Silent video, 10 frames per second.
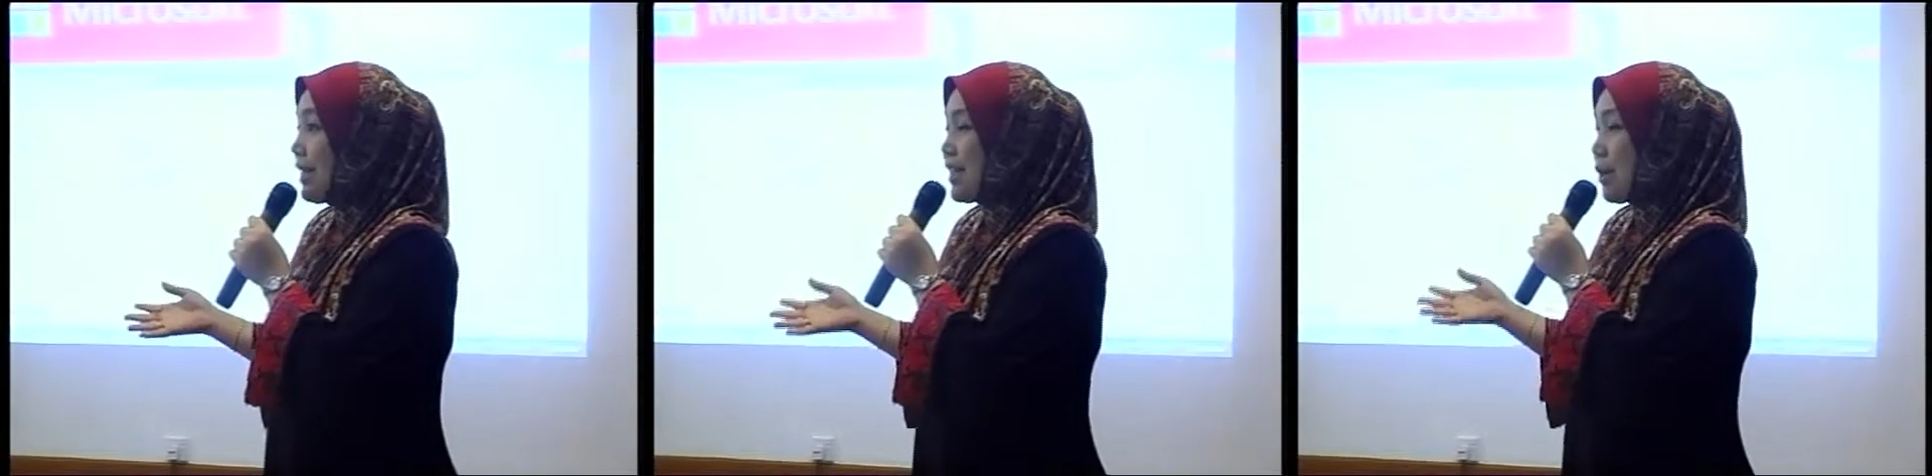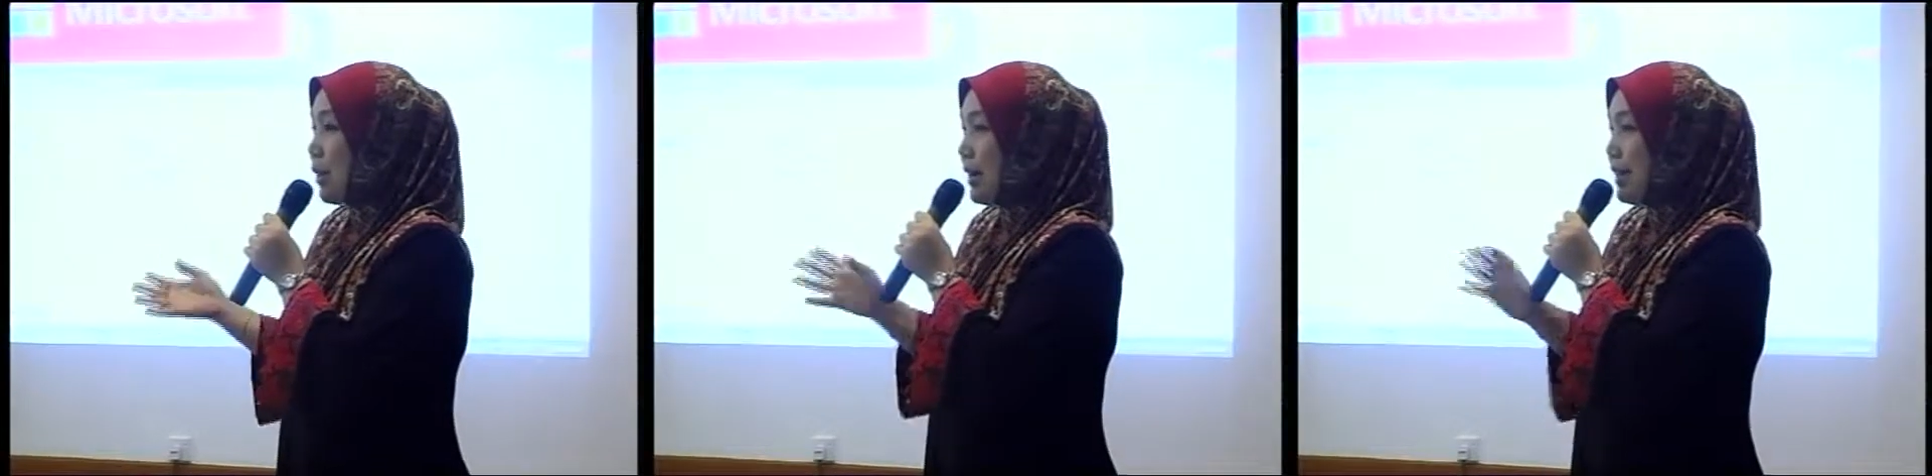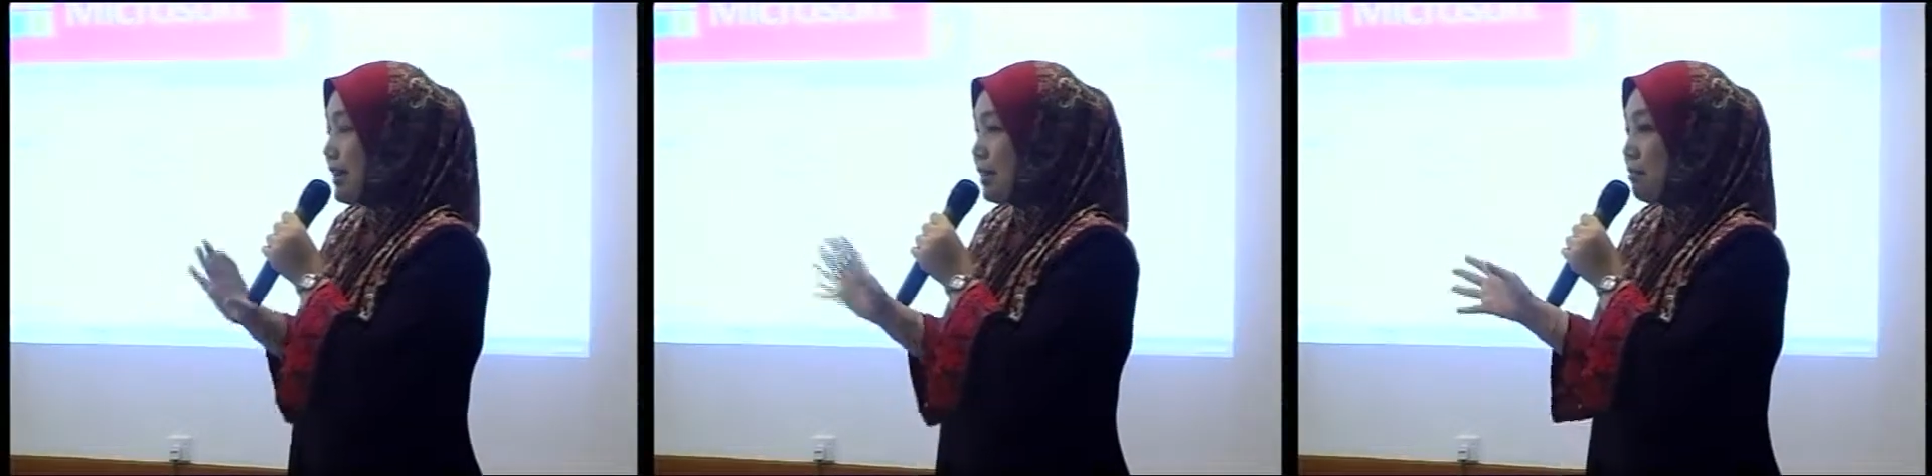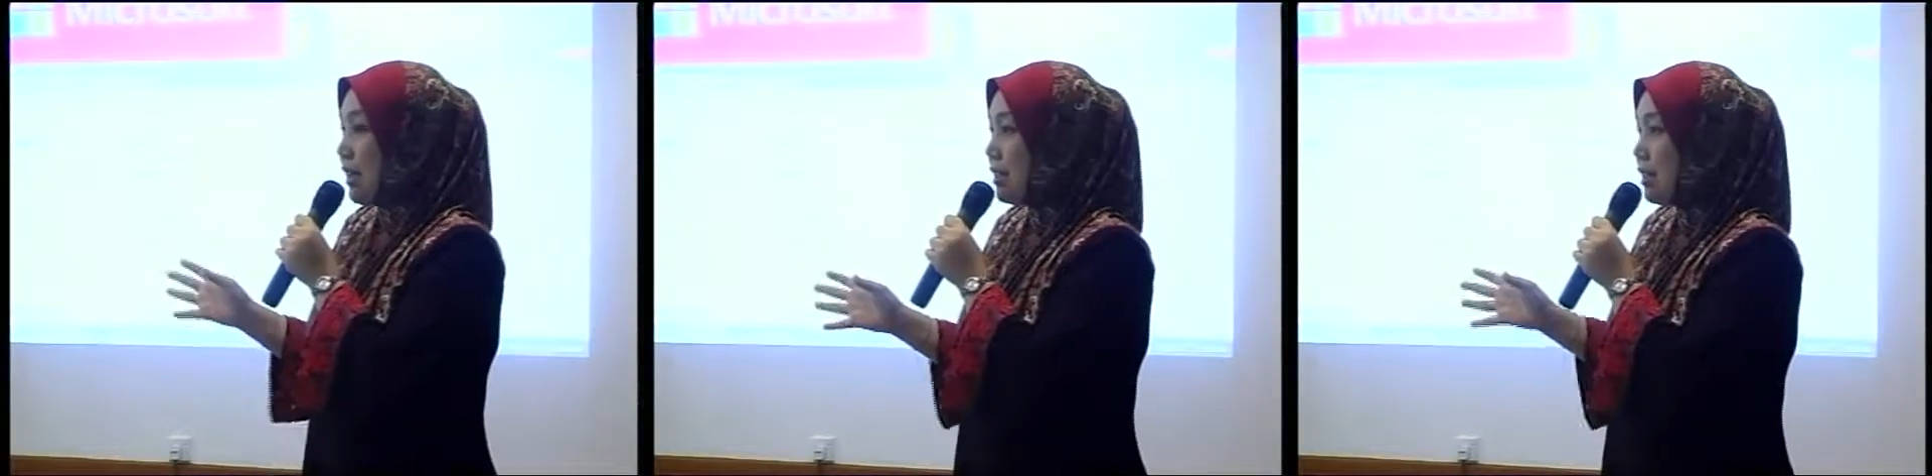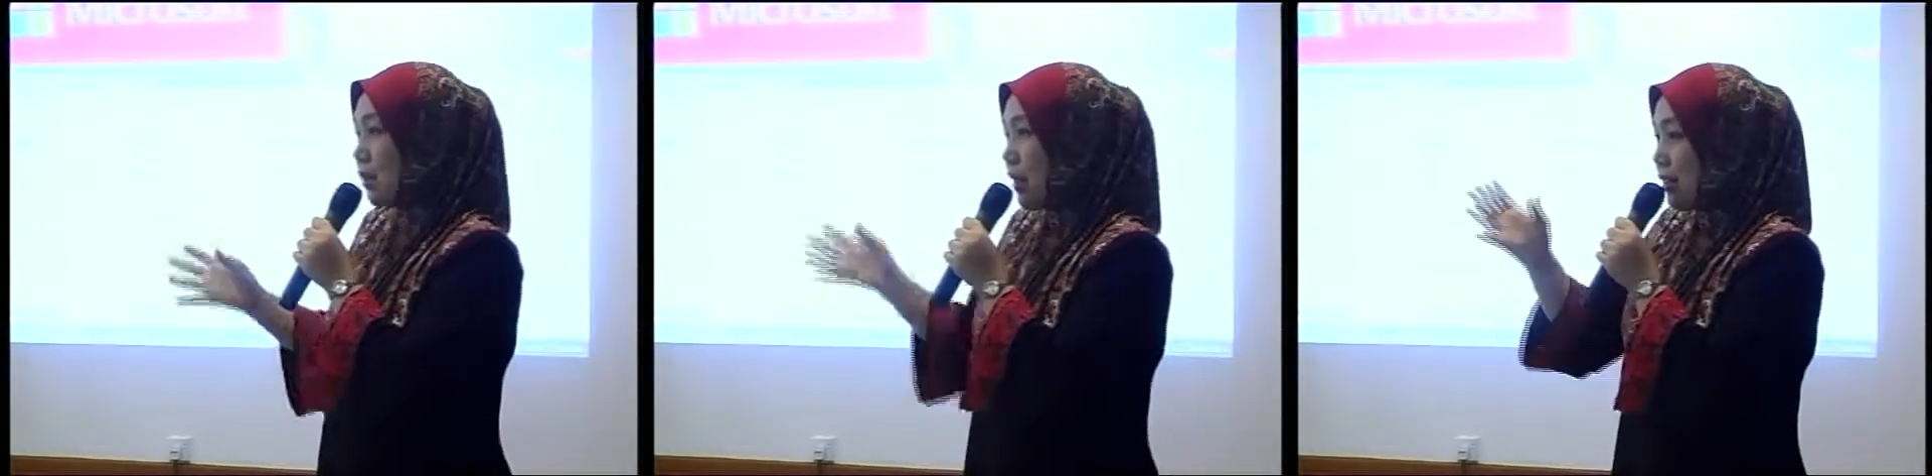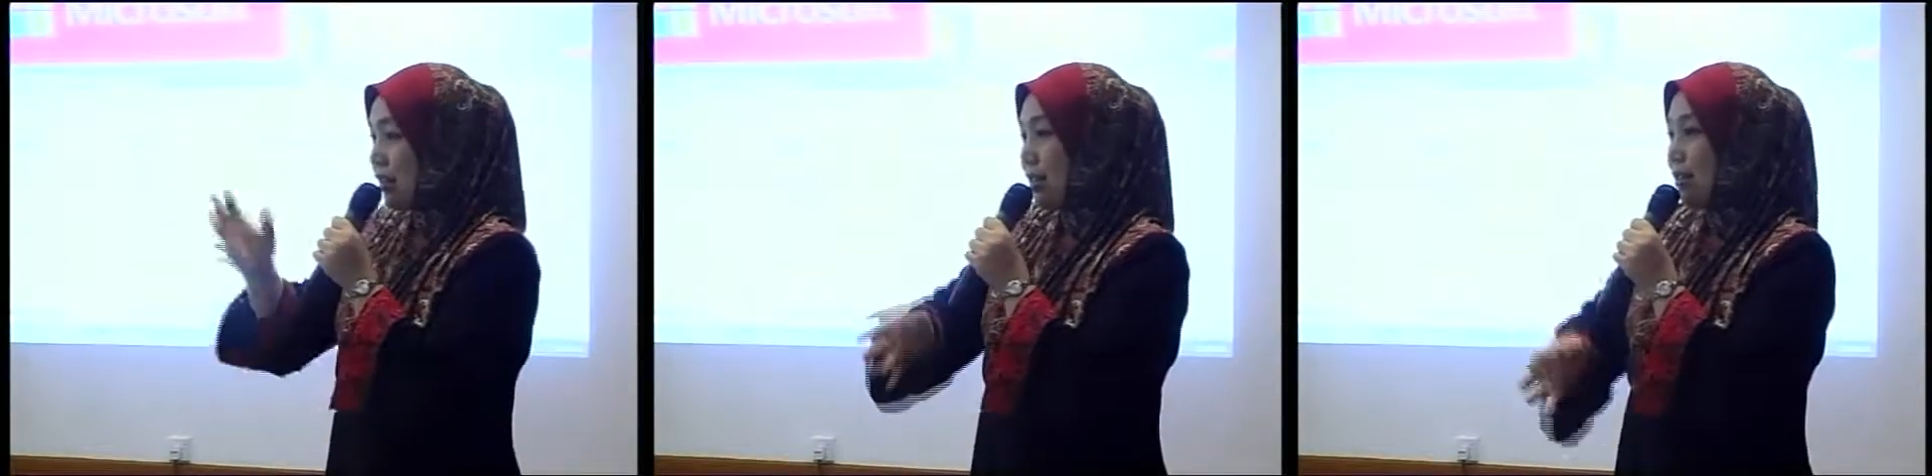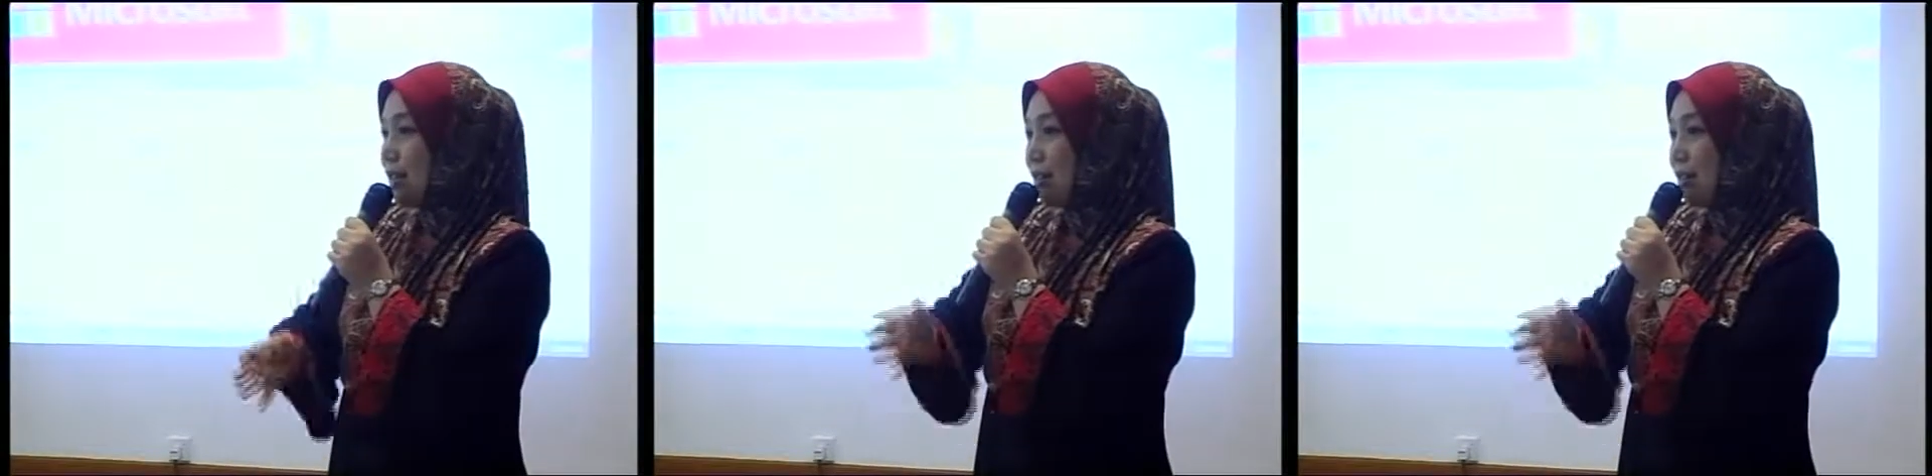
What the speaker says: So it doesn't matter whether